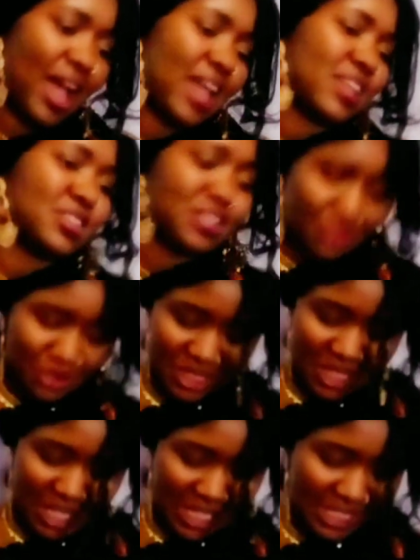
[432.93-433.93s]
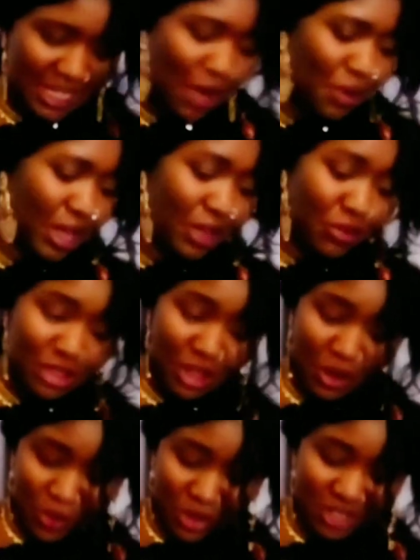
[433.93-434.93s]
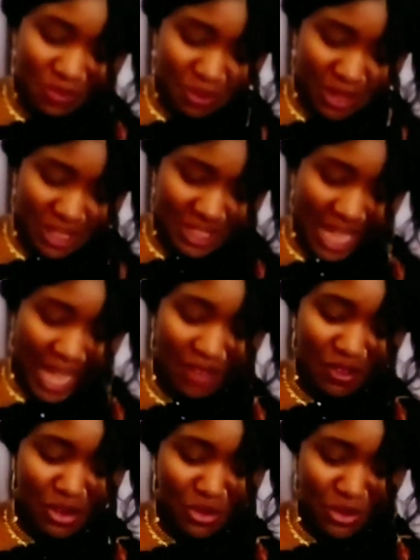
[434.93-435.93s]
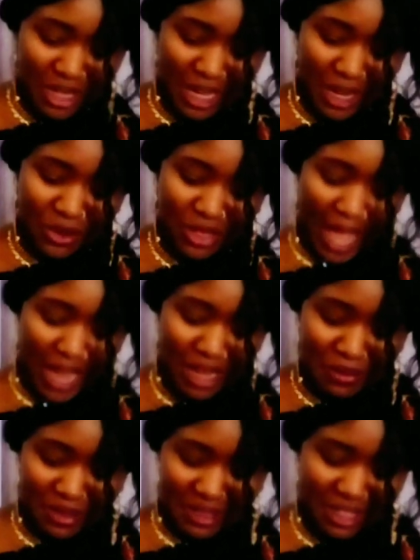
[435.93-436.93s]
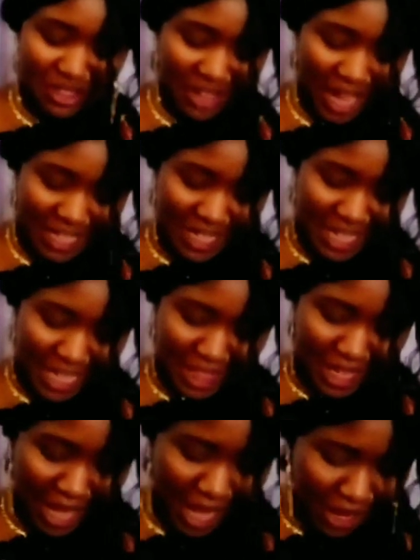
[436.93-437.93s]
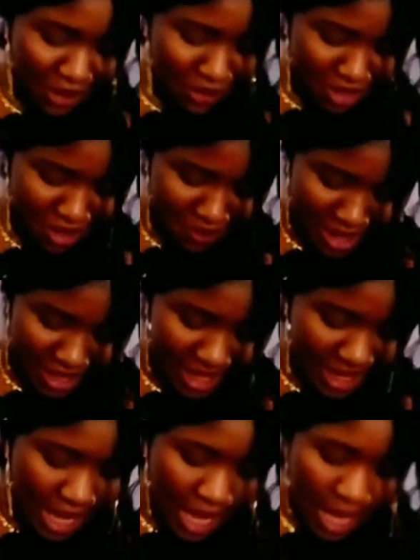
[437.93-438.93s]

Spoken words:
I just wrote things down. I wrote the whole speech. I even wrote like the animals that reacted, like the kangaroo, the monkey.